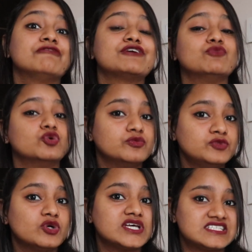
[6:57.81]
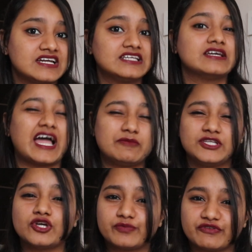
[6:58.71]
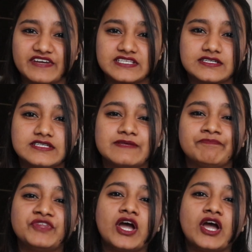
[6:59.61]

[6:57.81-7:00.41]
from whom you are studying, I mean your professors.